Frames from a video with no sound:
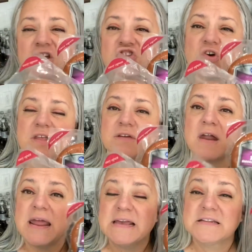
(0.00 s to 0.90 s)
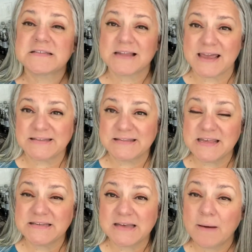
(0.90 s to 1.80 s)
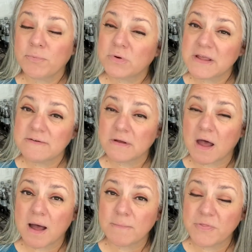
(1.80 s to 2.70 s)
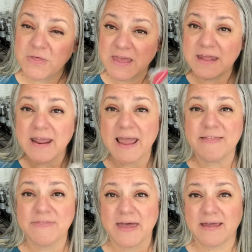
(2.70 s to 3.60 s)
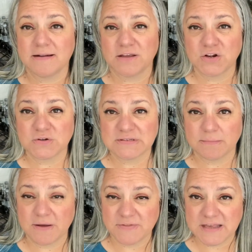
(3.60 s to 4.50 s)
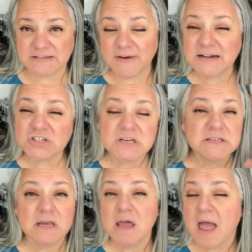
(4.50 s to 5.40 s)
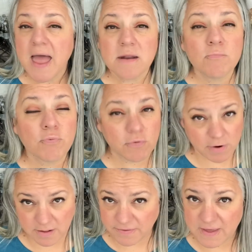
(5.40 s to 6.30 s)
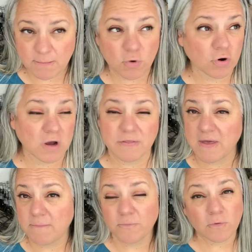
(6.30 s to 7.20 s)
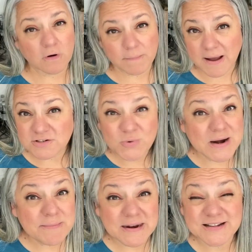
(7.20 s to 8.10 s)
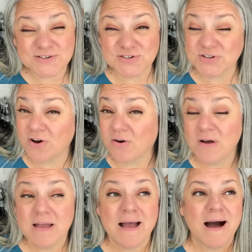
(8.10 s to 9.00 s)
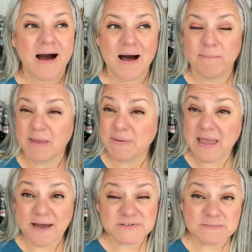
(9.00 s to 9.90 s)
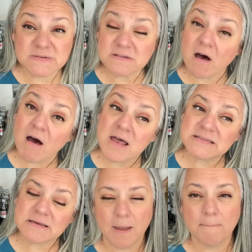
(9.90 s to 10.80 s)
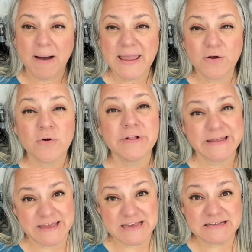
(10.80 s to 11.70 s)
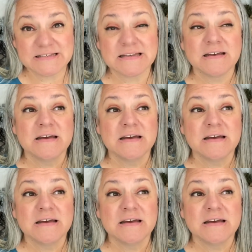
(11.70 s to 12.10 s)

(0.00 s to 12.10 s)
So I thought I could slice these up really um, thin and then, you know, some of these veggies and broil them or cook them for about twenty minutes or so. Um, maybe have some sauce. My goal is,